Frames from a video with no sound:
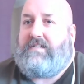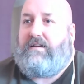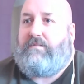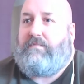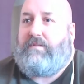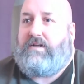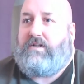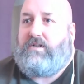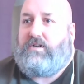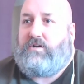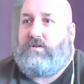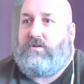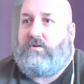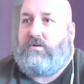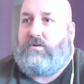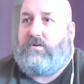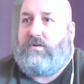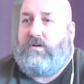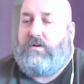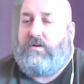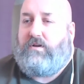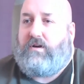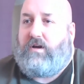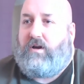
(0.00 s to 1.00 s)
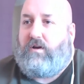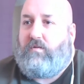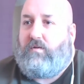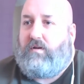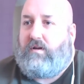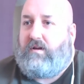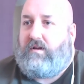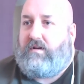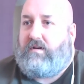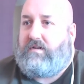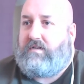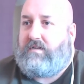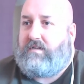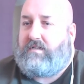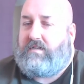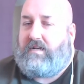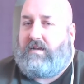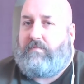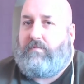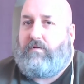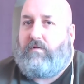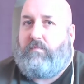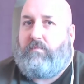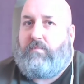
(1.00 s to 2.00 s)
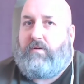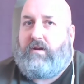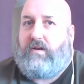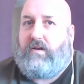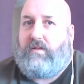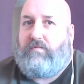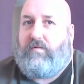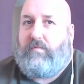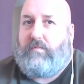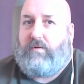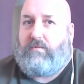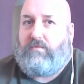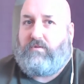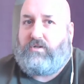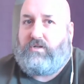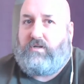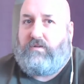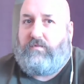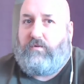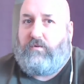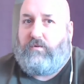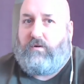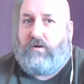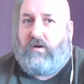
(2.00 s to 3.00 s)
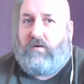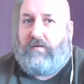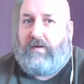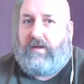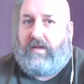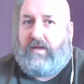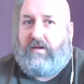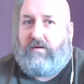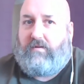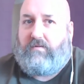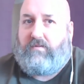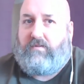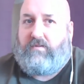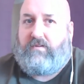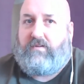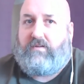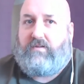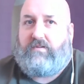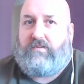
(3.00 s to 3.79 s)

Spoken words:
and make sure you go and slap on plenty of emotion if you're going out.